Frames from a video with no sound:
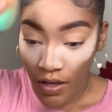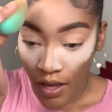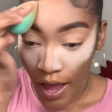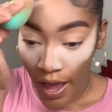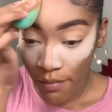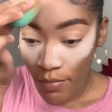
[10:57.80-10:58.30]

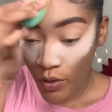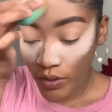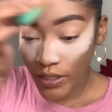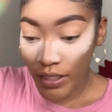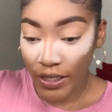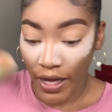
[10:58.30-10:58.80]
I
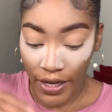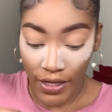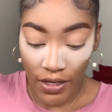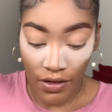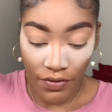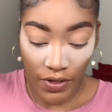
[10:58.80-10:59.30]
mostly like
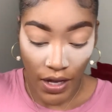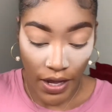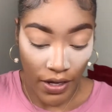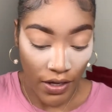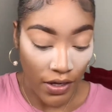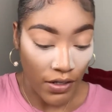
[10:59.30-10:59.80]
it for
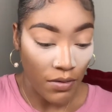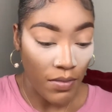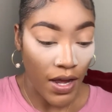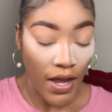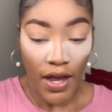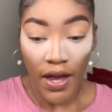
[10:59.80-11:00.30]
like under my
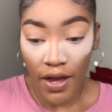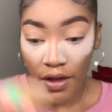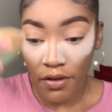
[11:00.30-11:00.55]
eye